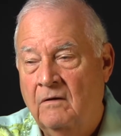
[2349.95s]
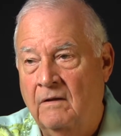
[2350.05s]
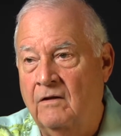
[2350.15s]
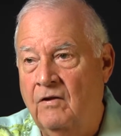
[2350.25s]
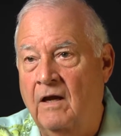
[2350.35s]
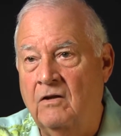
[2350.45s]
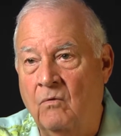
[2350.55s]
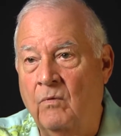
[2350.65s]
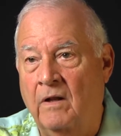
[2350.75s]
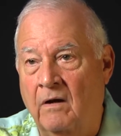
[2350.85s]
that's how you
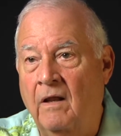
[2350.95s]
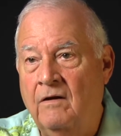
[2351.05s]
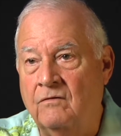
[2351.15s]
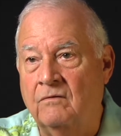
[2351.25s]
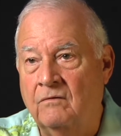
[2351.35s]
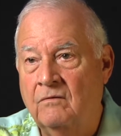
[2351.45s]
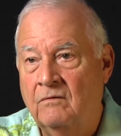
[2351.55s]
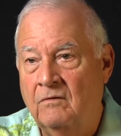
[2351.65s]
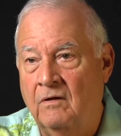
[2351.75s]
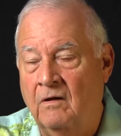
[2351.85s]
win elections,
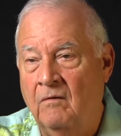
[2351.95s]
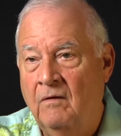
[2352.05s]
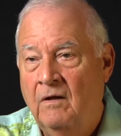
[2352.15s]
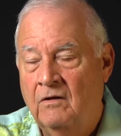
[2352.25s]
you know.